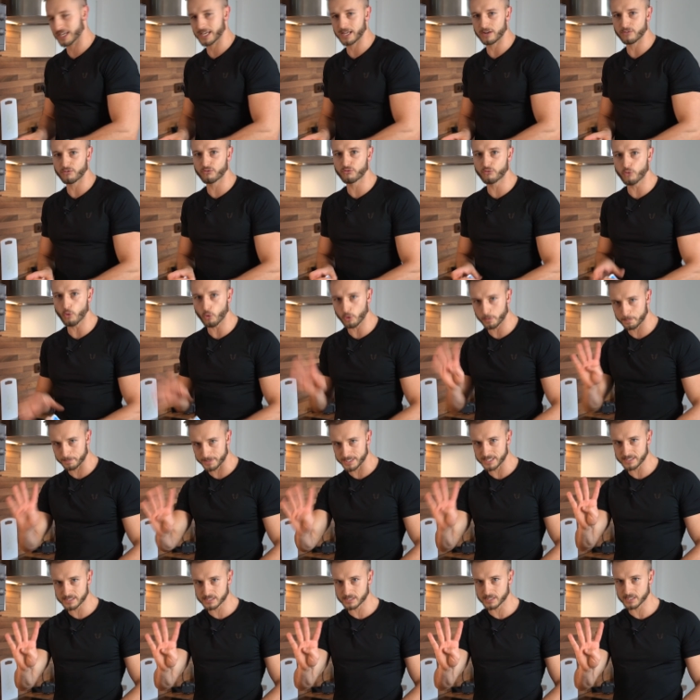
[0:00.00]
in 4
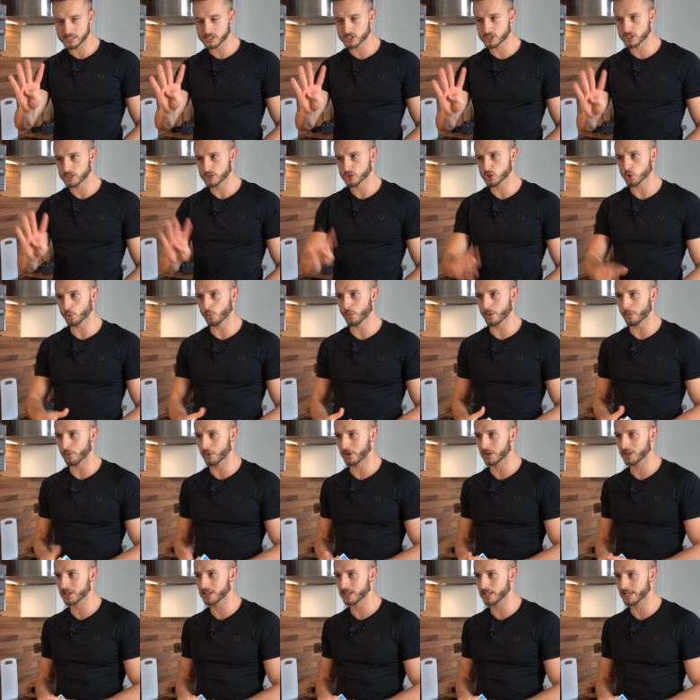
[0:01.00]
pieces. So we
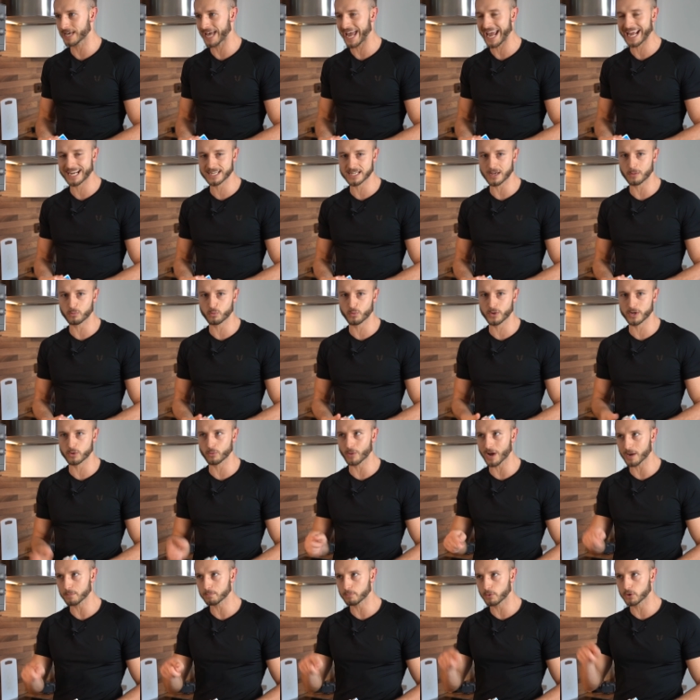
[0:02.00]
will end up with
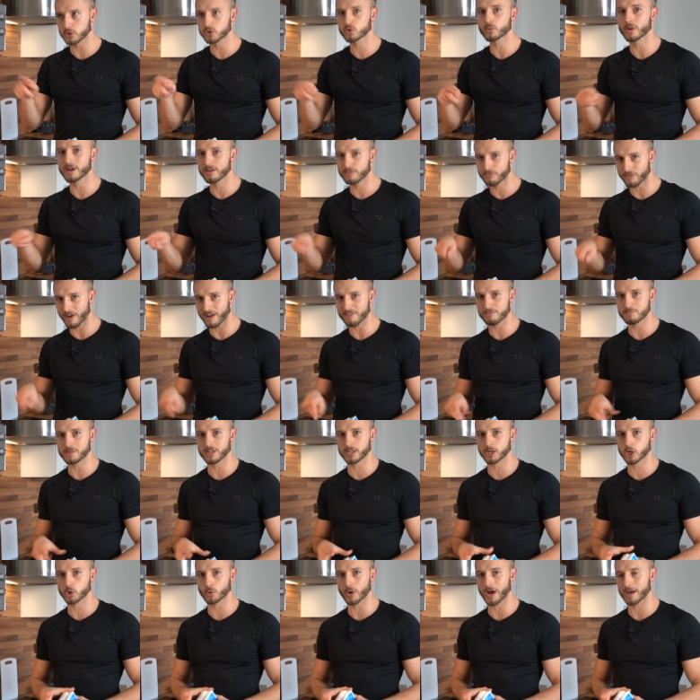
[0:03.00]
1.25
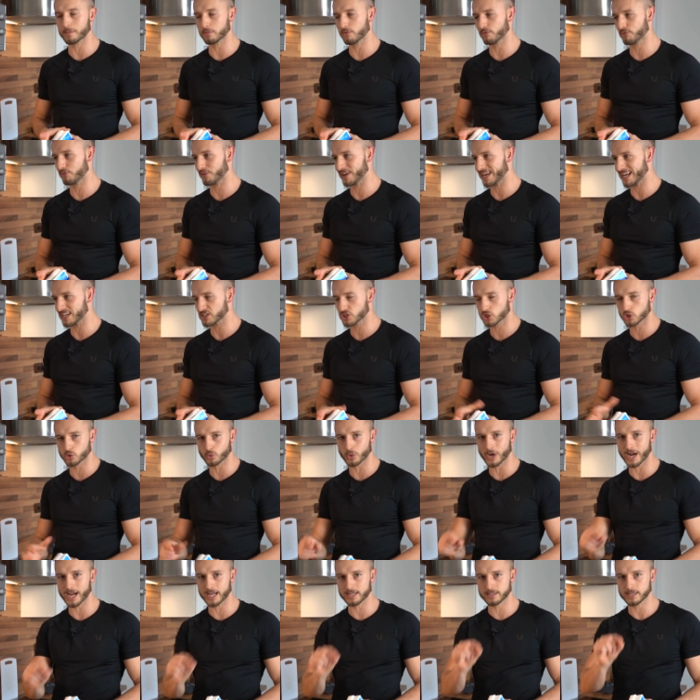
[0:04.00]
milligram of
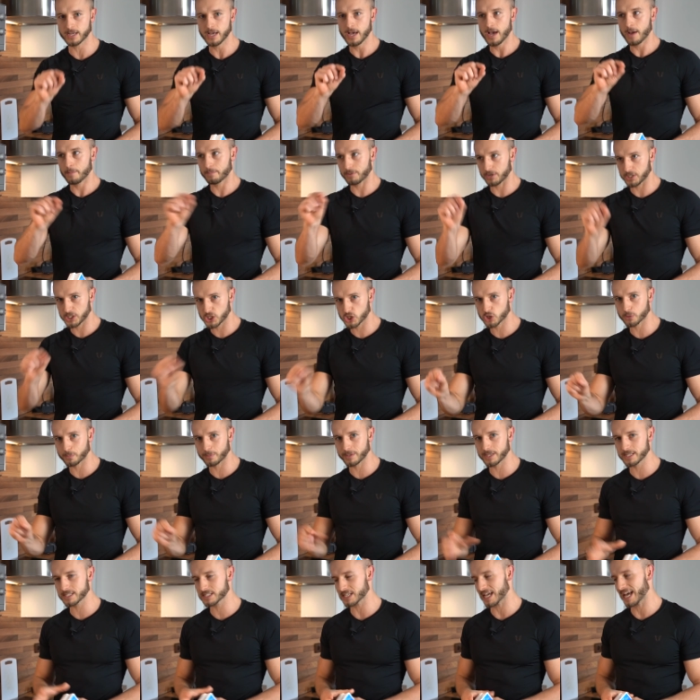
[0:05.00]
finasteride per each
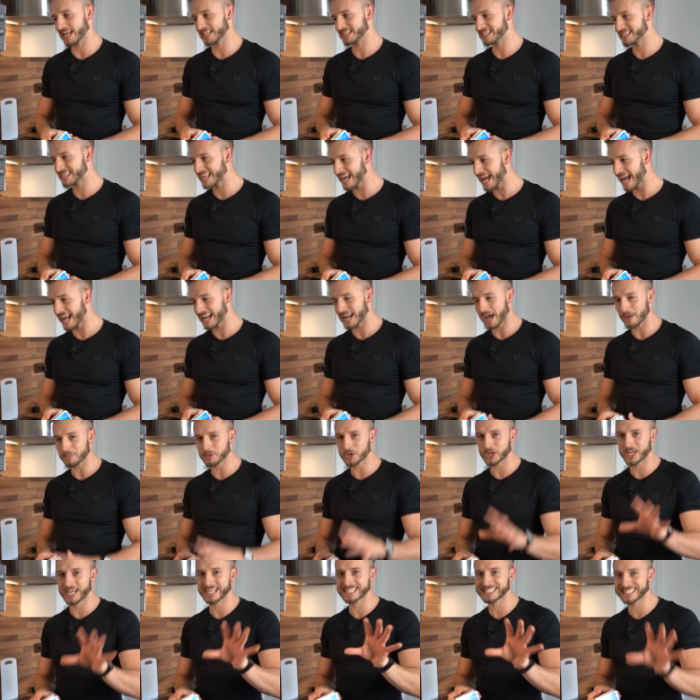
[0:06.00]
piece. And then I'm
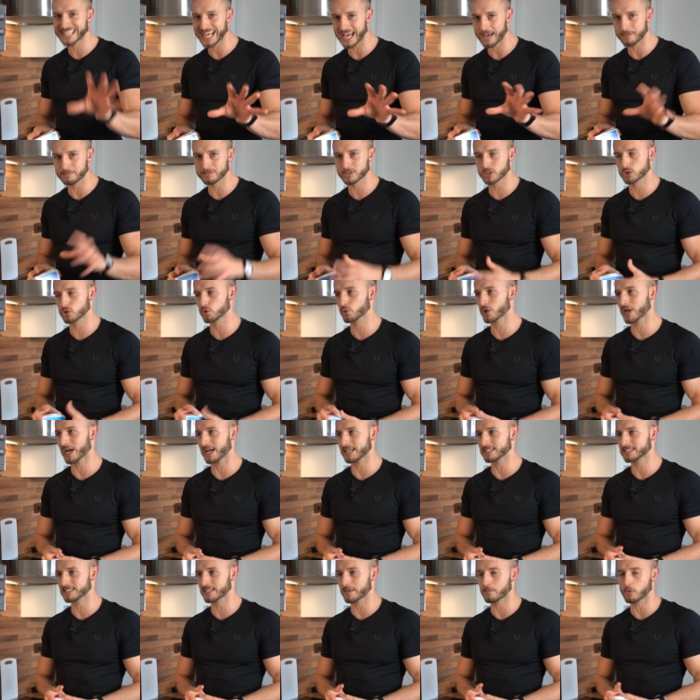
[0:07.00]
going to attempt to
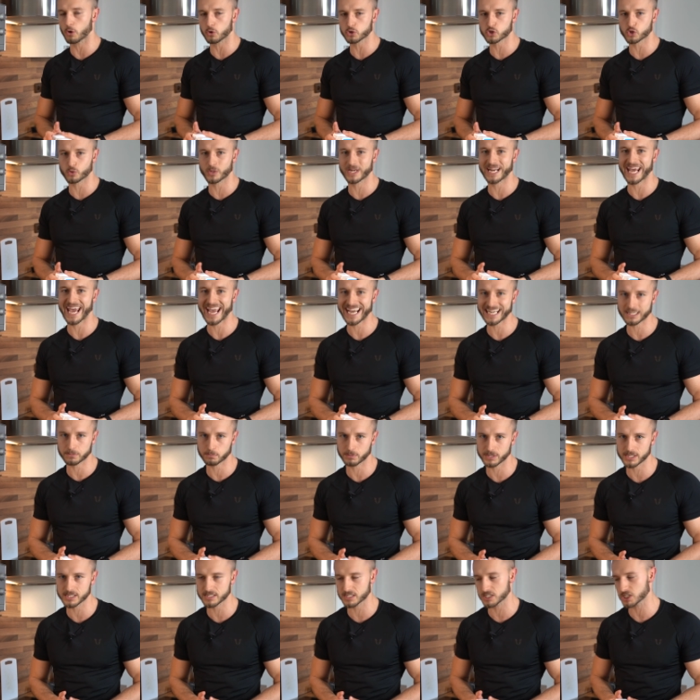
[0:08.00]
cut them also in 8
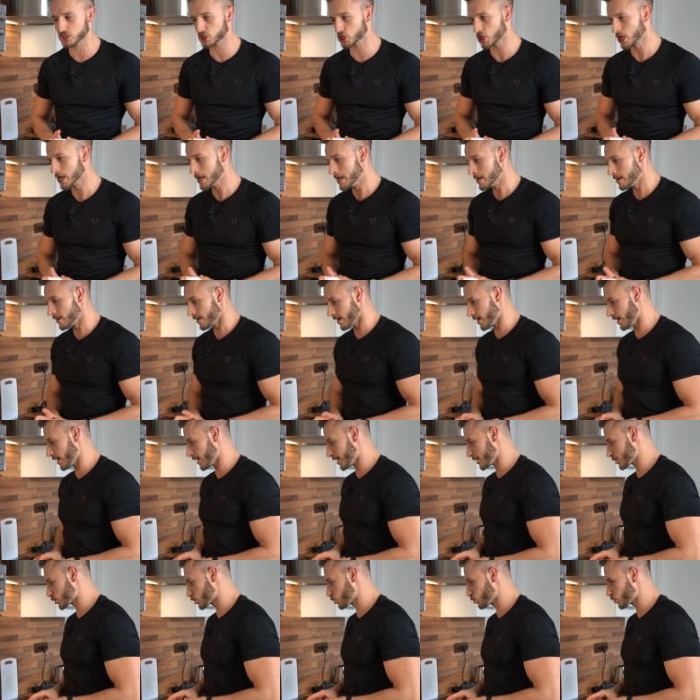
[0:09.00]
pieces
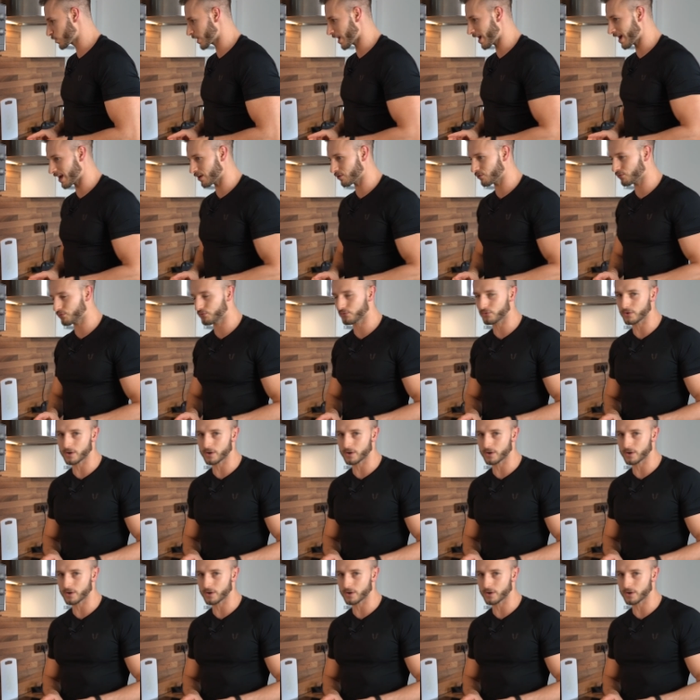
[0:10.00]
to kind of